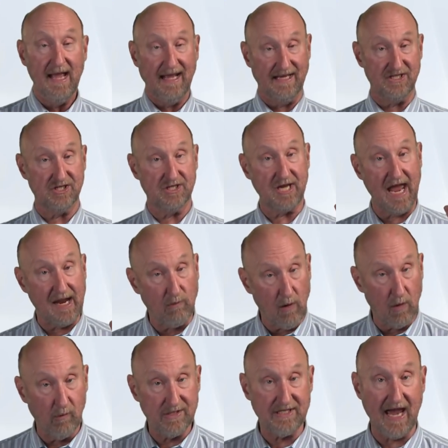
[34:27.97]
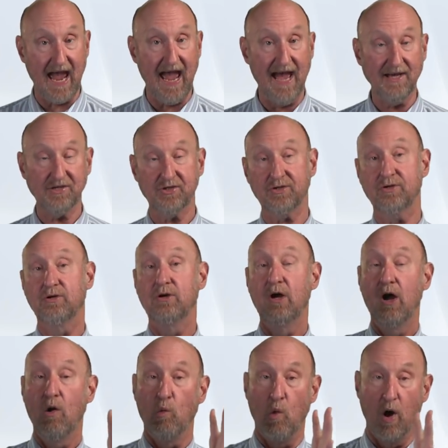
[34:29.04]
It's take what was asked,
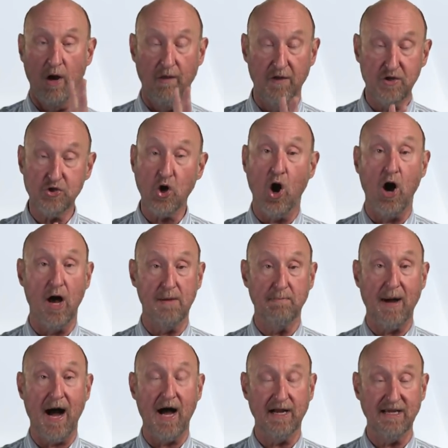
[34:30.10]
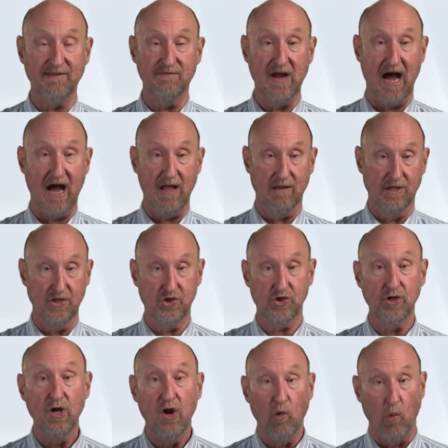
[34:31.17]
what are the taught body of
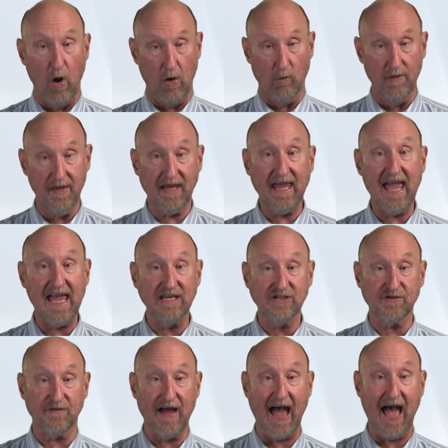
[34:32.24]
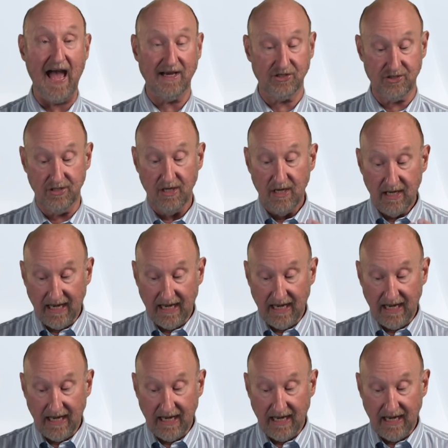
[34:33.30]
knowledge, what were the case facts.